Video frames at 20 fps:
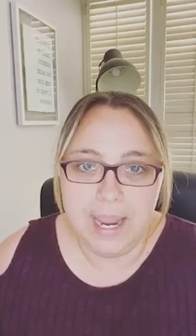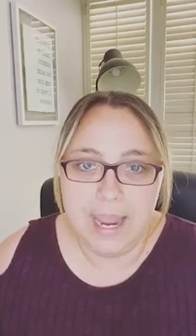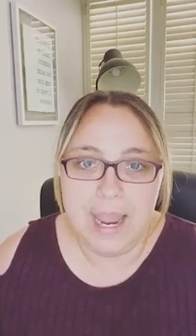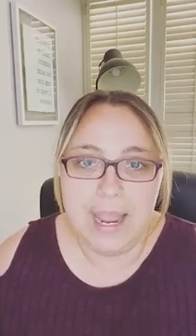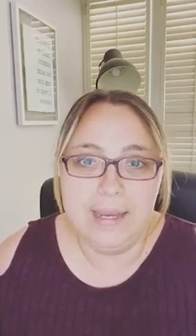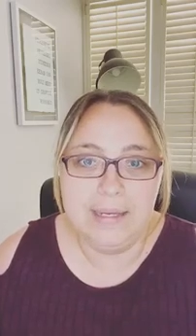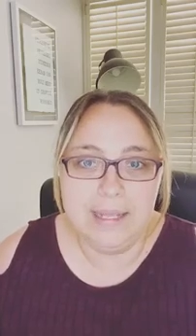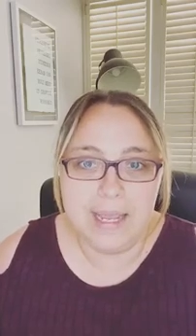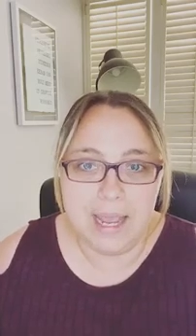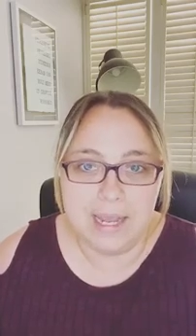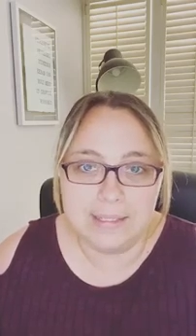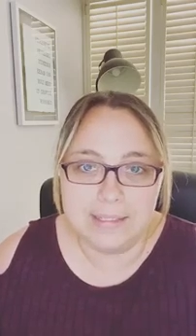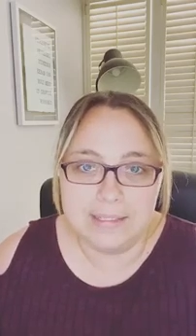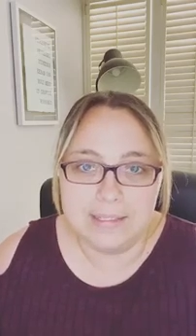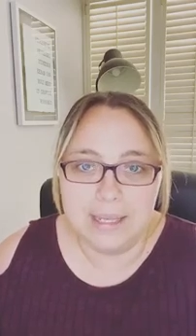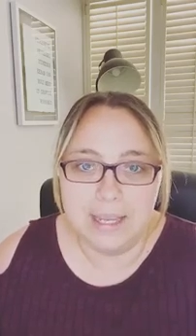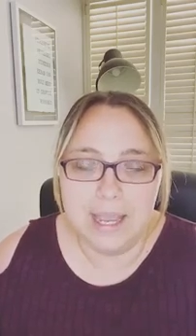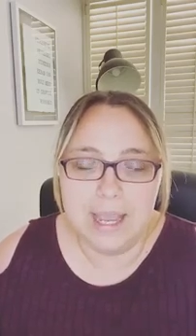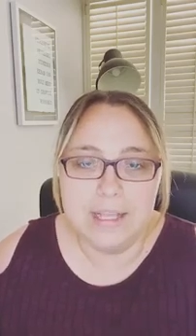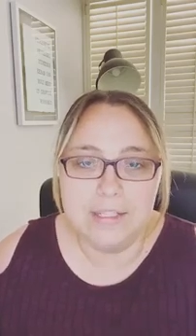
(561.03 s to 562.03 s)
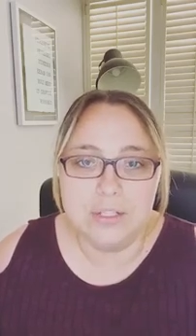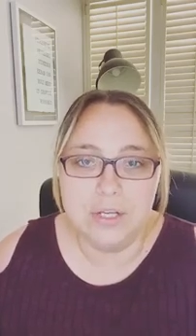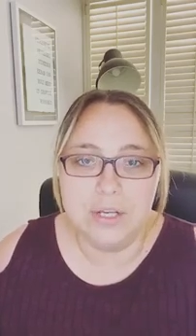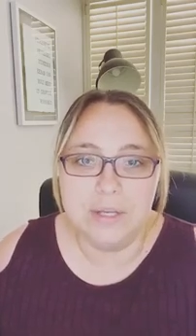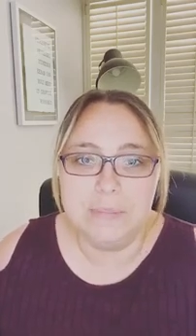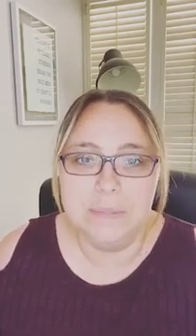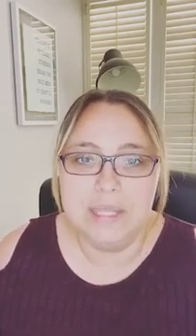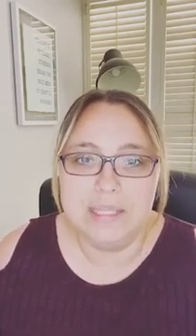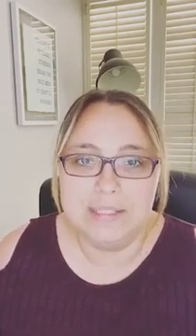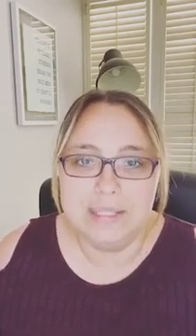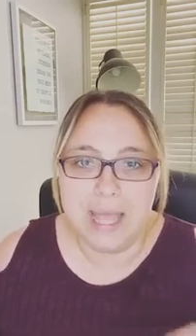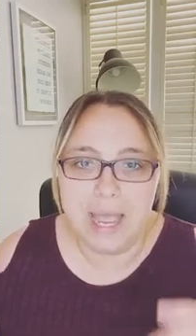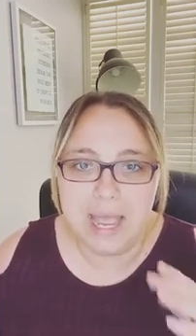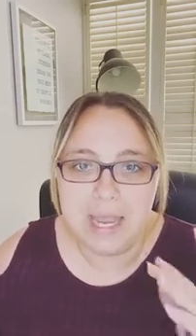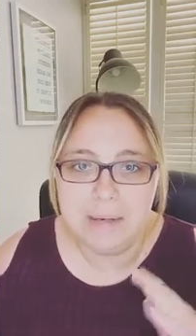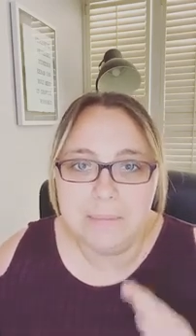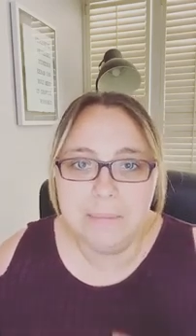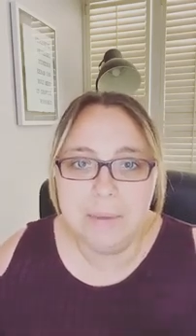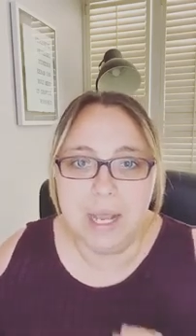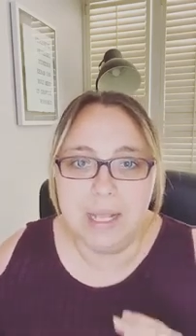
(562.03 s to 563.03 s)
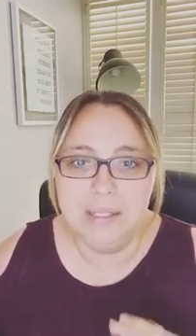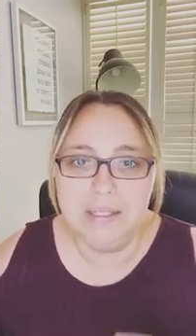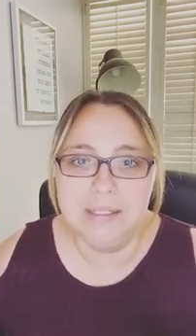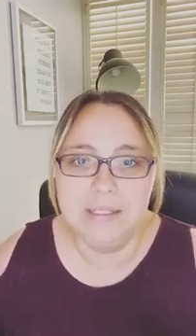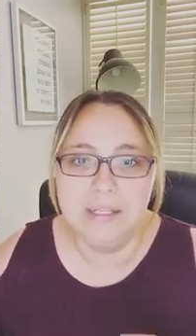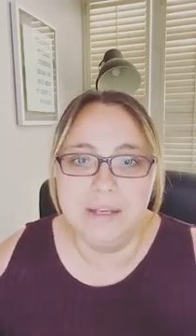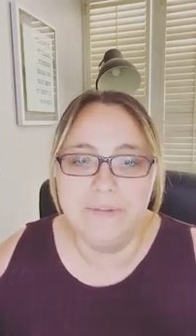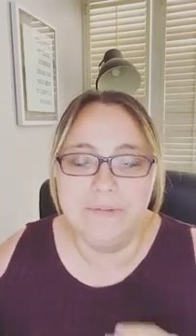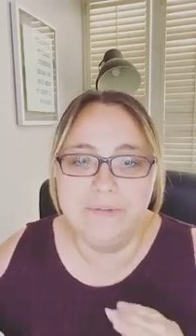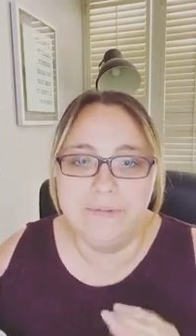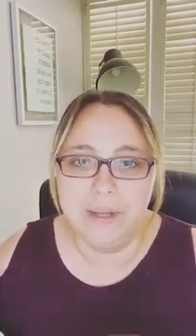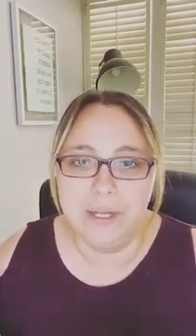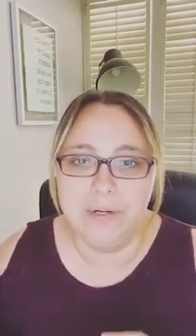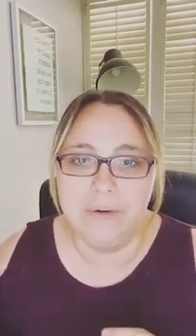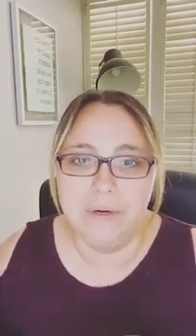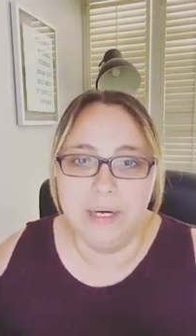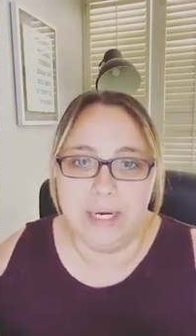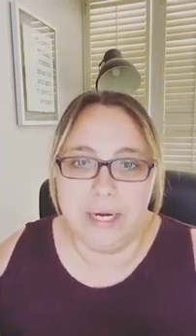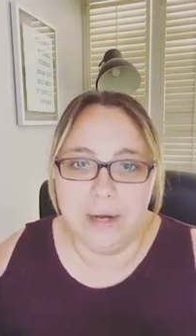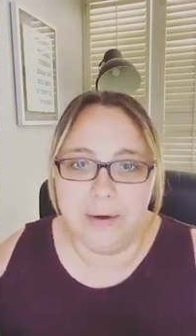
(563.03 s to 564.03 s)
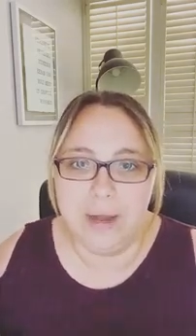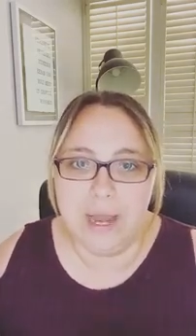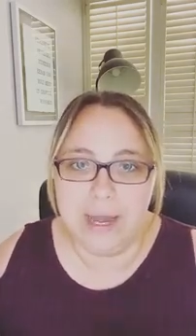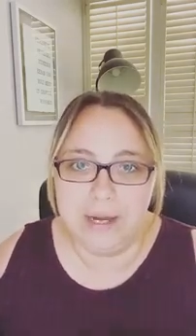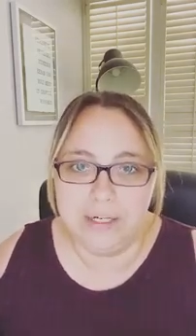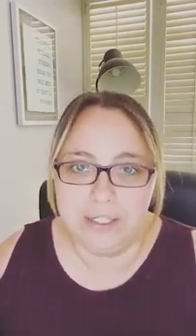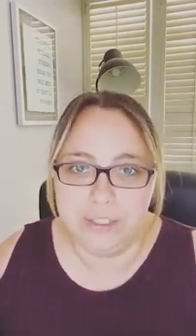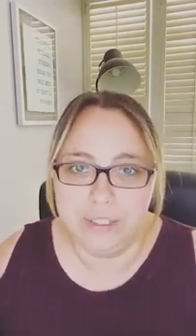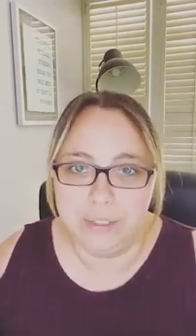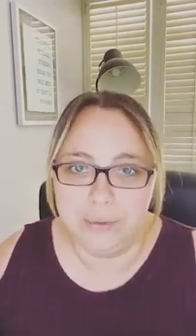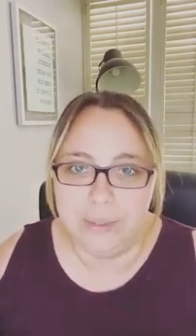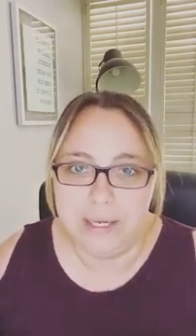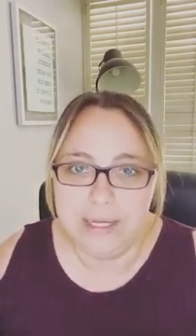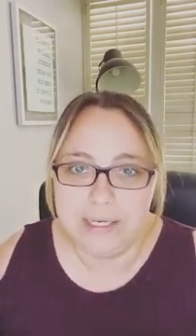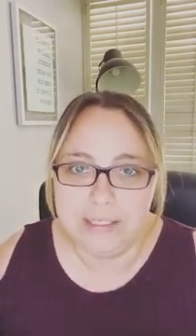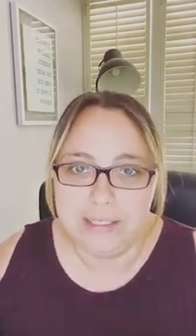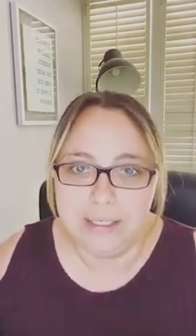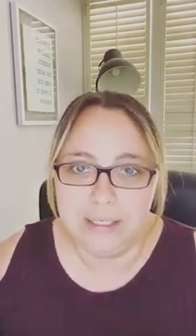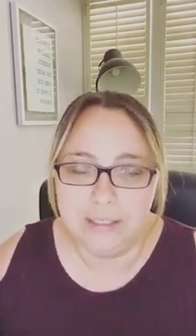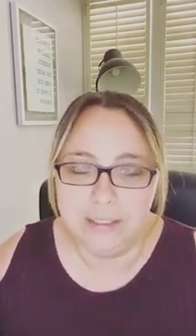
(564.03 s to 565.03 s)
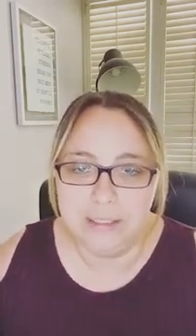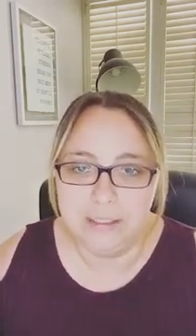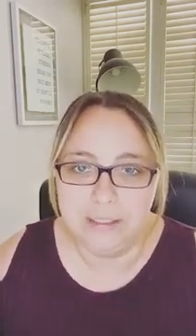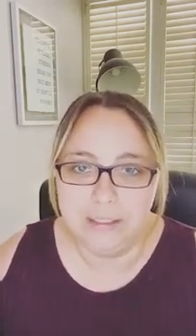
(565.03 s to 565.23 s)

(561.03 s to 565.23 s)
And yes, it took me 10 months of figuring out how to do it.